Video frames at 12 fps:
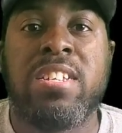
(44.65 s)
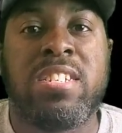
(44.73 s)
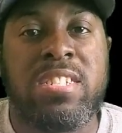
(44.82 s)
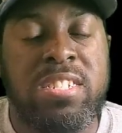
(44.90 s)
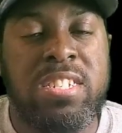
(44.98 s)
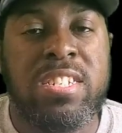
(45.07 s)

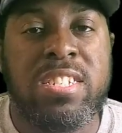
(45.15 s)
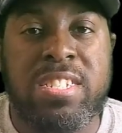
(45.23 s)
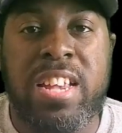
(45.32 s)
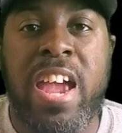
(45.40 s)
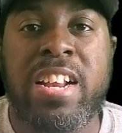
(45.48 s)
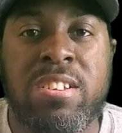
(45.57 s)
to see
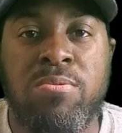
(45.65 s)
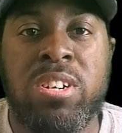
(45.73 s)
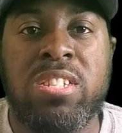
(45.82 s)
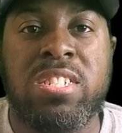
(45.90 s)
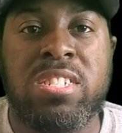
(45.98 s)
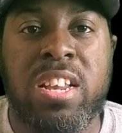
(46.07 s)
exactly
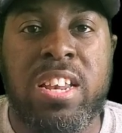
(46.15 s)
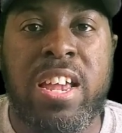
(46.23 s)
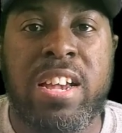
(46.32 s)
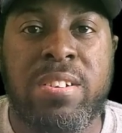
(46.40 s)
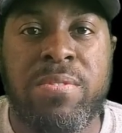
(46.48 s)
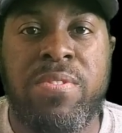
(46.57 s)
what this
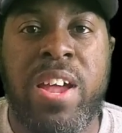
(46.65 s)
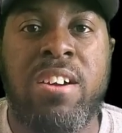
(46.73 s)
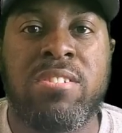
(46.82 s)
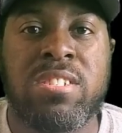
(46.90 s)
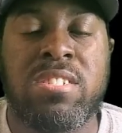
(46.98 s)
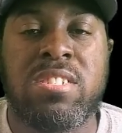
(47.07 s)
Atlanta
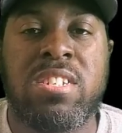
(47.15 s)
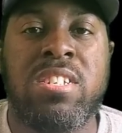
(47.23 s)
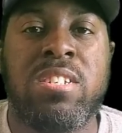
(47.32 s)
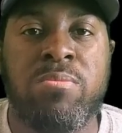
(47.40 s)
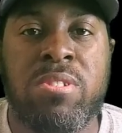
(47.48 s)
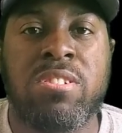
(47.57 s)
Falcons
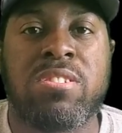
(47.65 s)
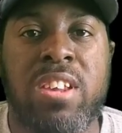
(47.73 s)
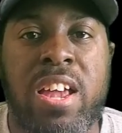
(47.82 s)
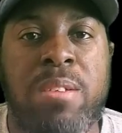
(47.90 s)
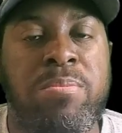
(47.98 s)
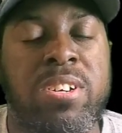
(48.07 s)
team looks like,